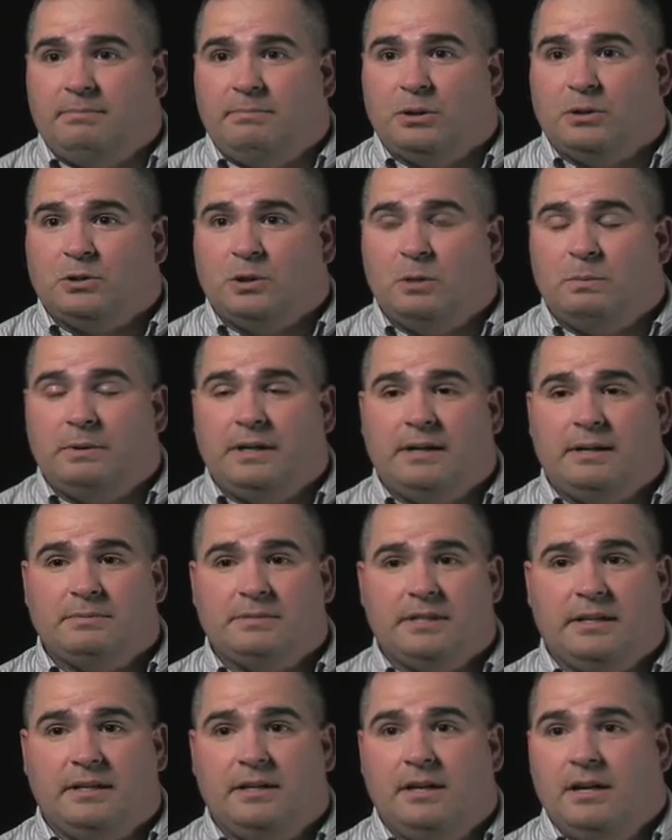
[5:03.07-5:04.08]
BuildTopia and I'm
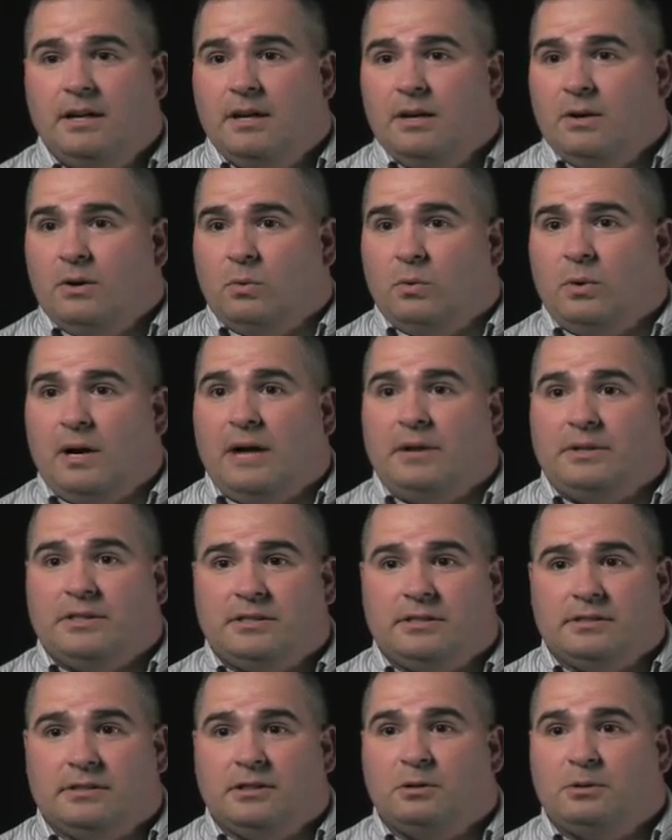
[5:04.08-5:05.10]
saying, wow,
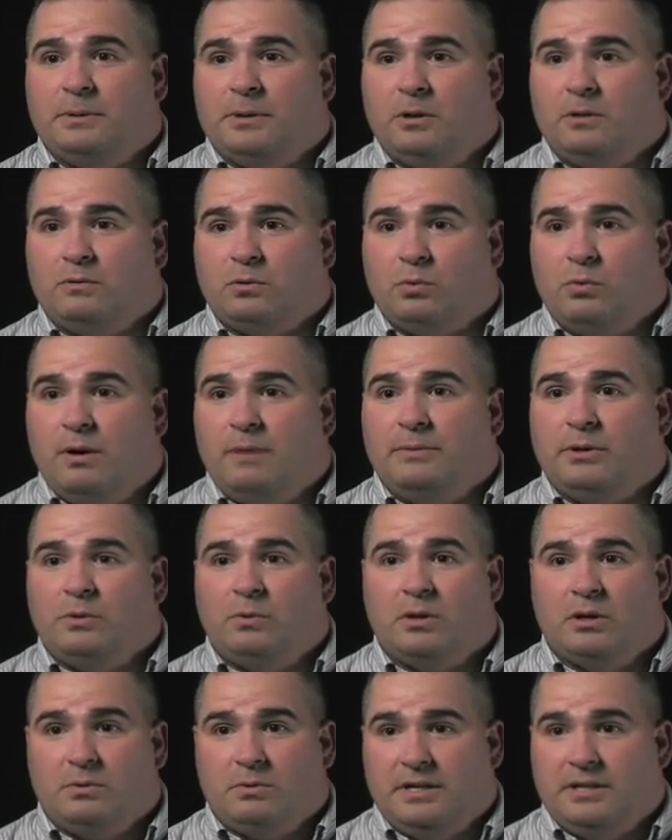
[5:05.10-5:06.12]
this is a little bit overwhelming,
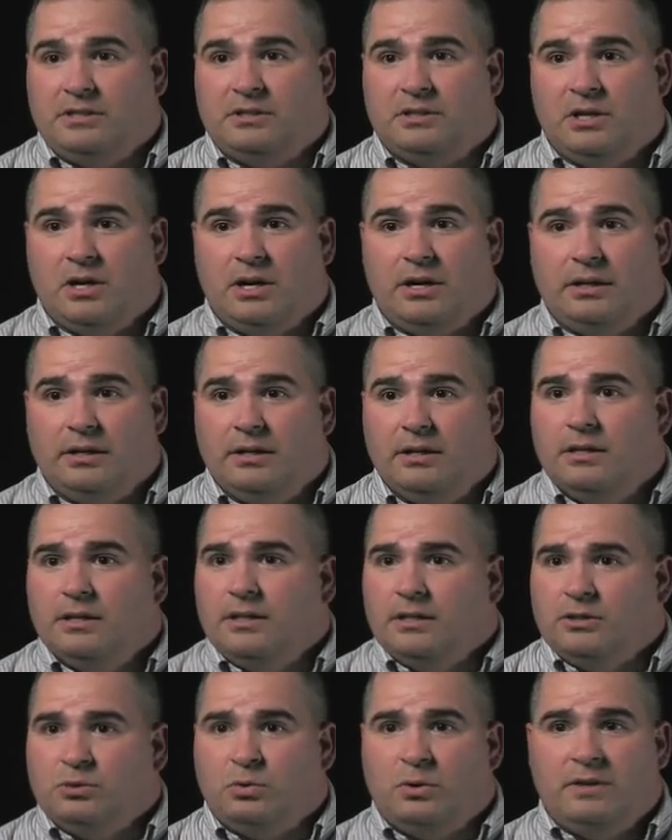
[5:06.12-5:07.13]
where do I start?
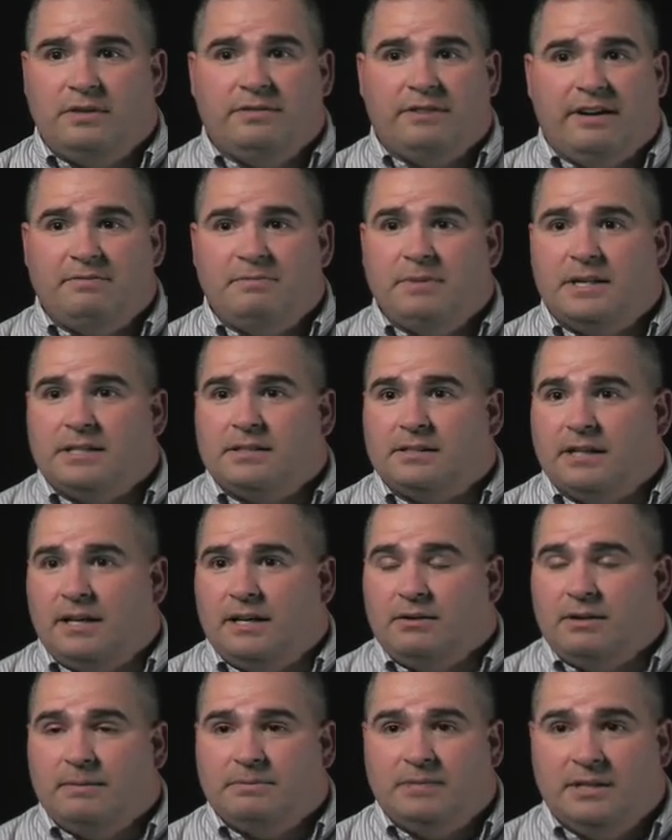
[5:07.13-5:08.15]
25 minutes
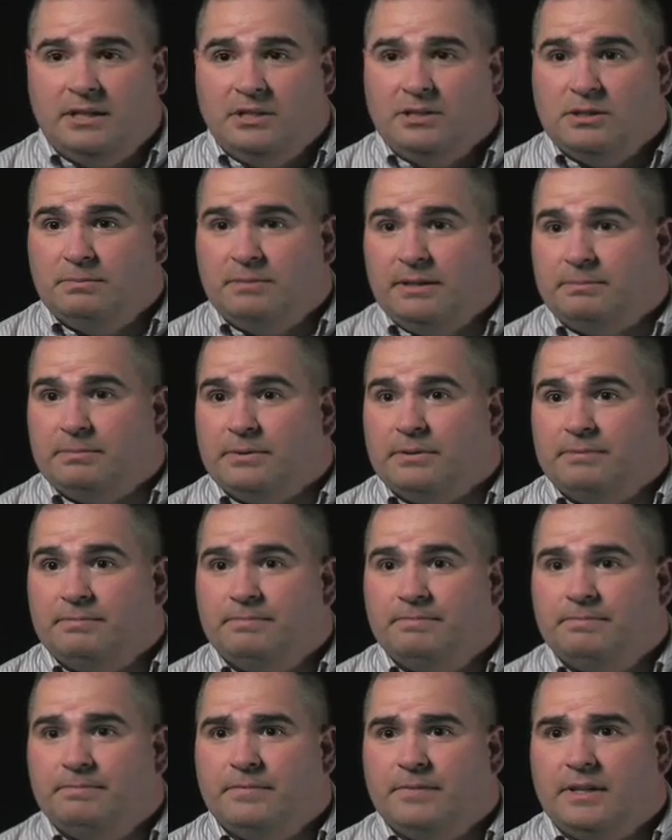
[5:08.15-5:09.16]
later, I'm teaching people.
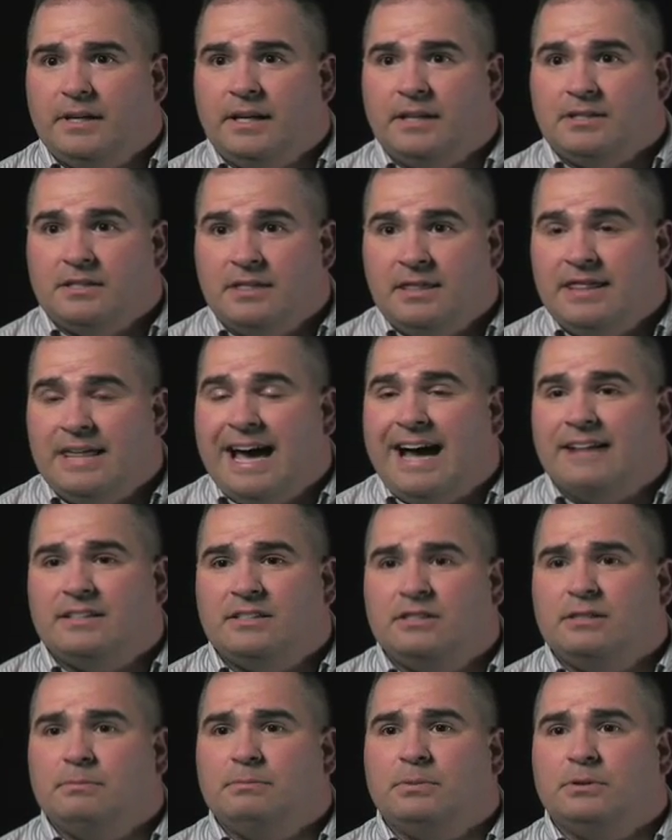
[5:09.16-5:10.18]
It's that
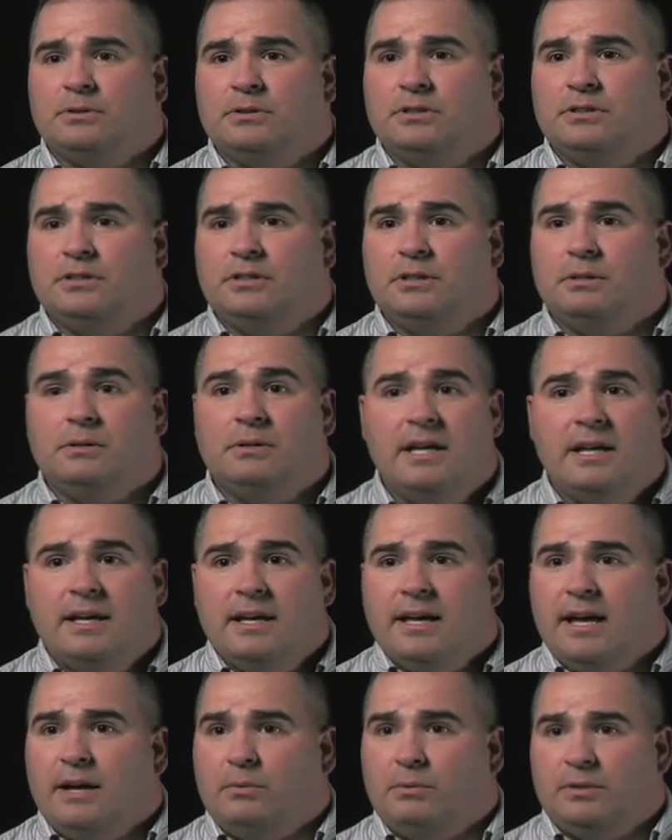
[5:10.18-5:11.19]
simple to do.
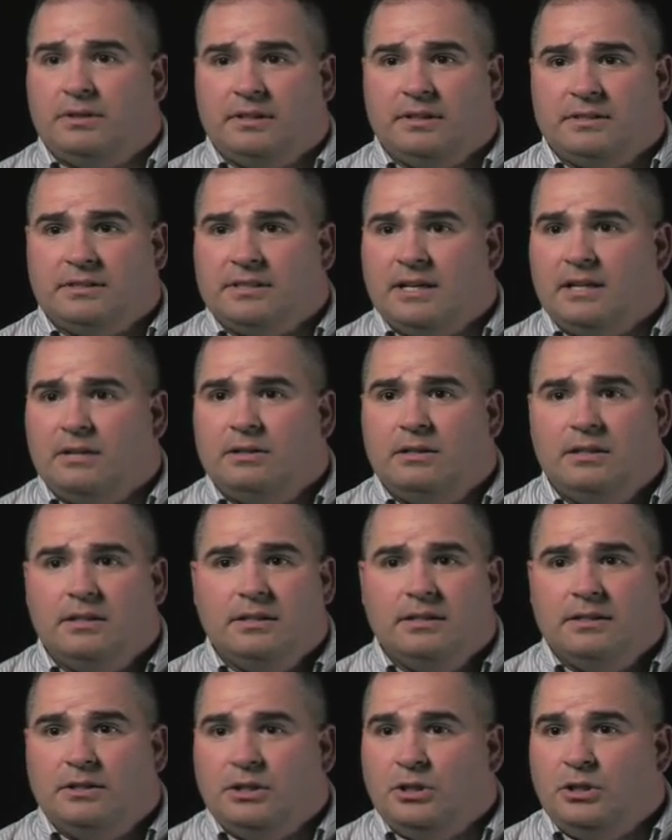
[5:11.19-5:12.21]
And with Excel,
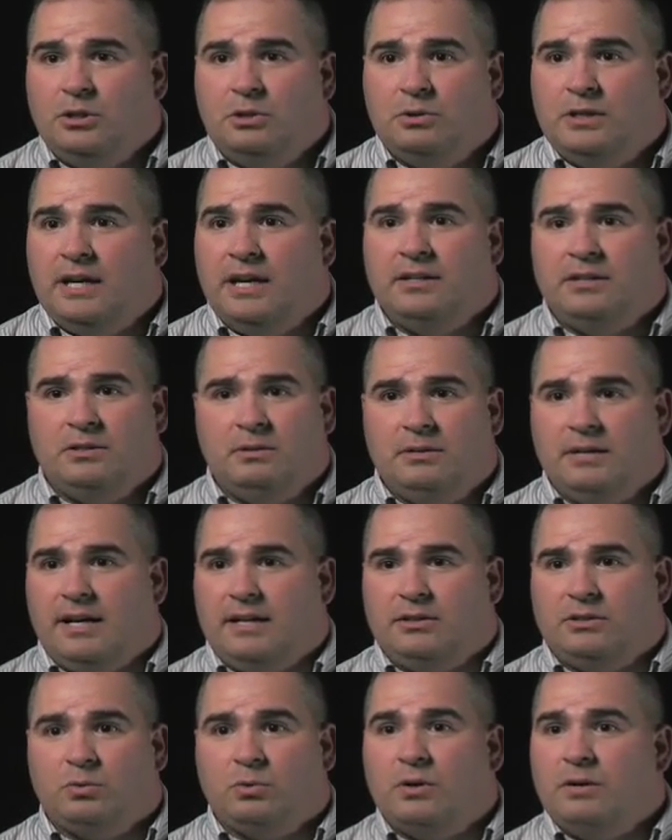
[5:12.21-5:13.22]
you can't do
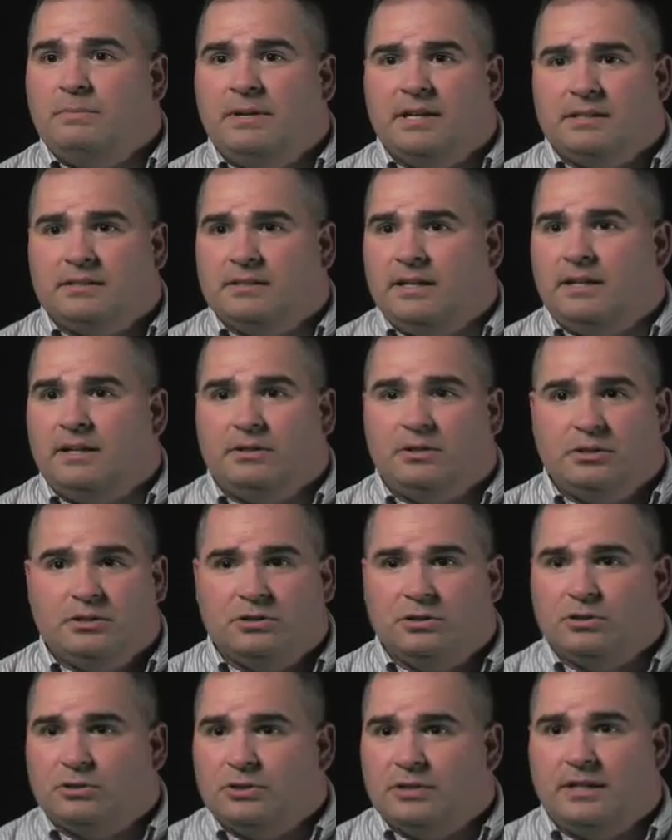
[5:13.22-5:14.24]
that. 20 minutes later, you're
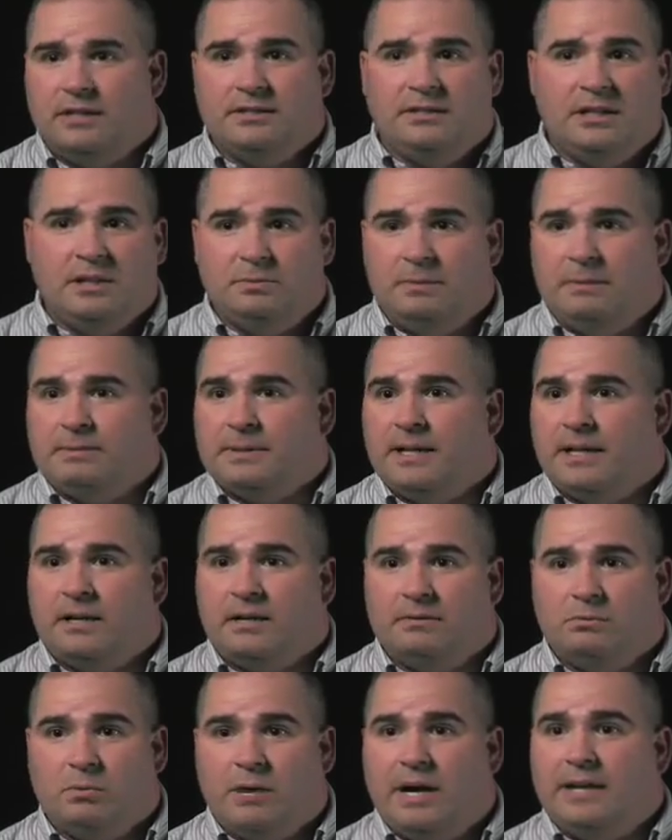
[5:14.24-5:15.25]
still trying to teach people how
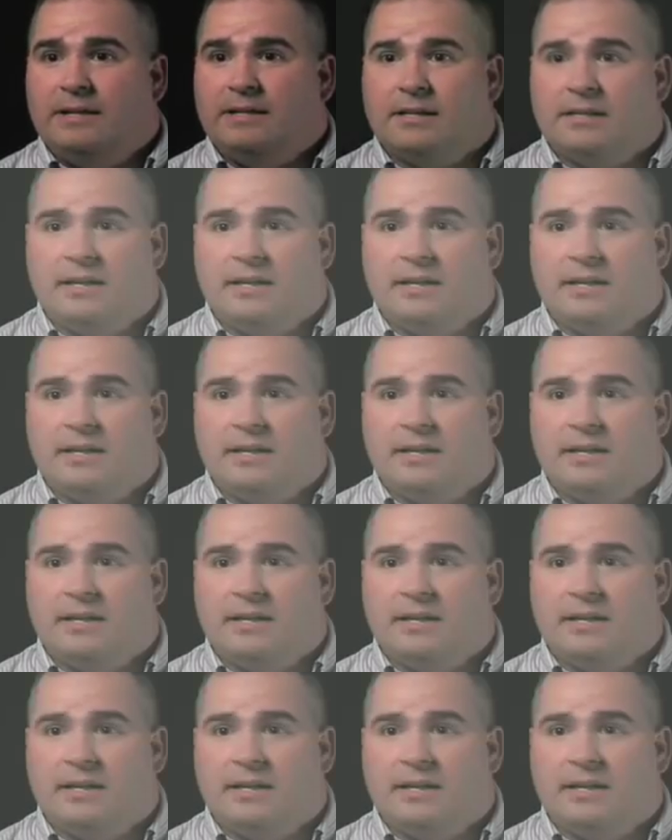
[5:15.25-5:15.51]
to widen a